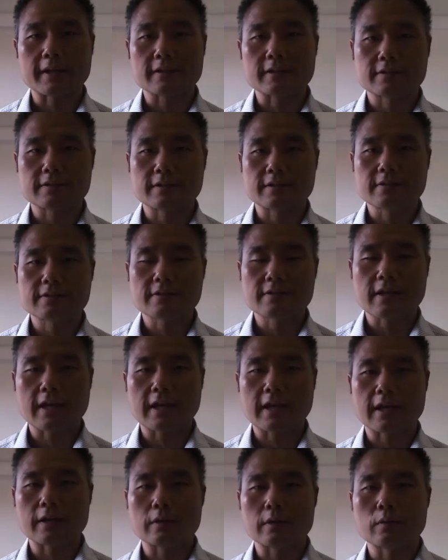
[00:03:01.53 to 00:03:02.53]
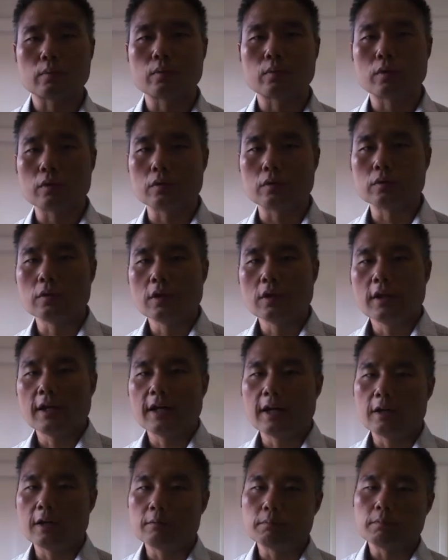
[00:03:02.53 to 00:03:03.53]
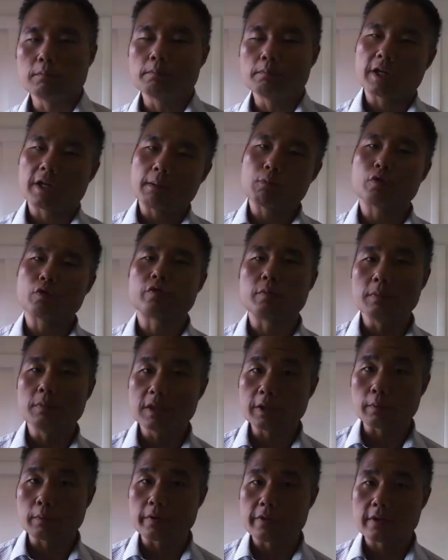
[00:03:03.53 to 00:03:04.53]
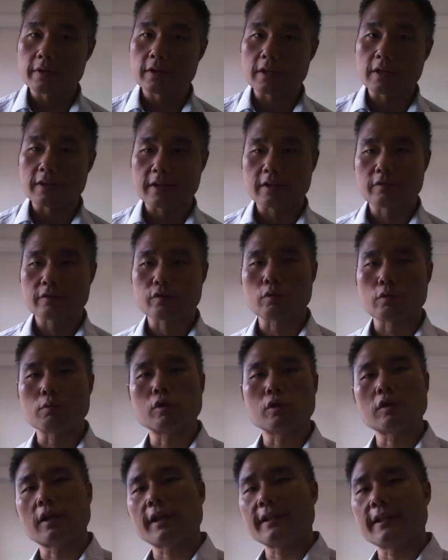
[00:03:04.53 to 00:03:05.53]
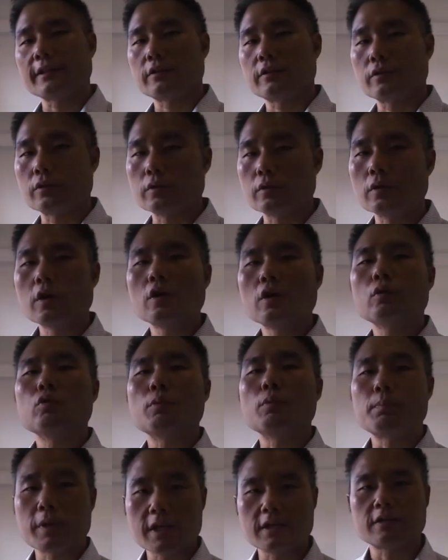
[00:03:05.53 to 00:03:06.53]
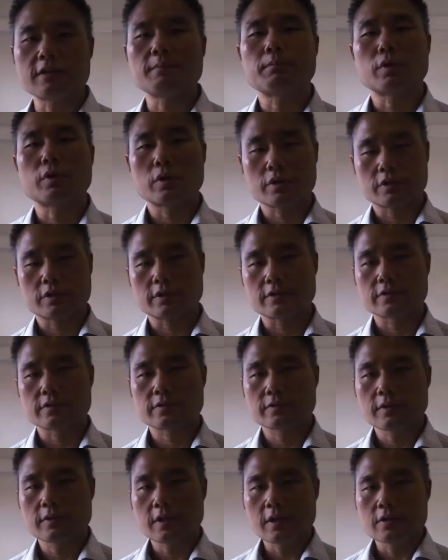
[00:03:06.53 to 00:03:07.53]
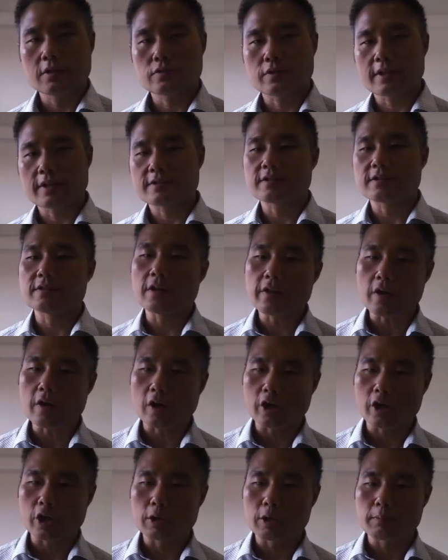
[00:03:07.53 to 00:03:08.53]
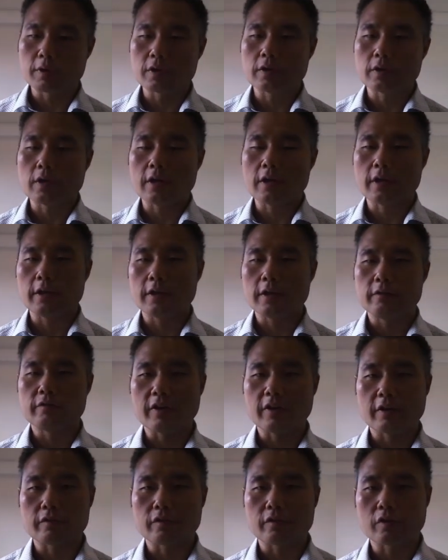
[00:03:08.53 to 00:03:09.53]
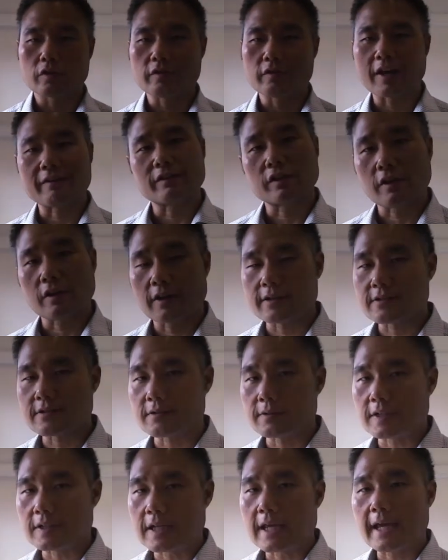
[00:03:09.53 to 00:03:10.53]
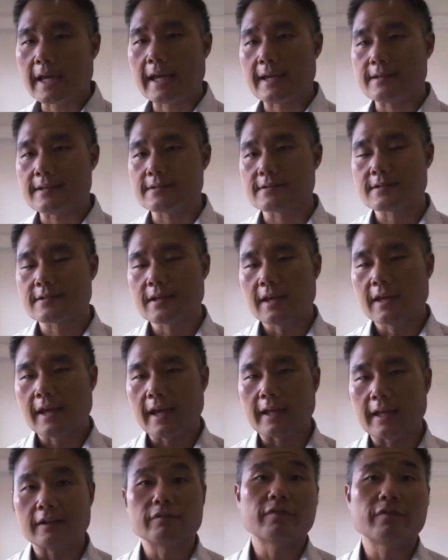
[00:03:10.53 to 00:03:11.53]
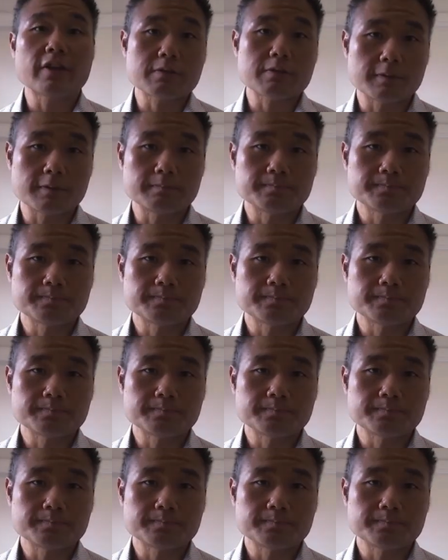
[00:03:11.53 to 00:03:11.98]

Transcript: exists and will become more familiar with it, and therefore more likely to repeat purchase. So that's another argument in favor of advertising as an investment.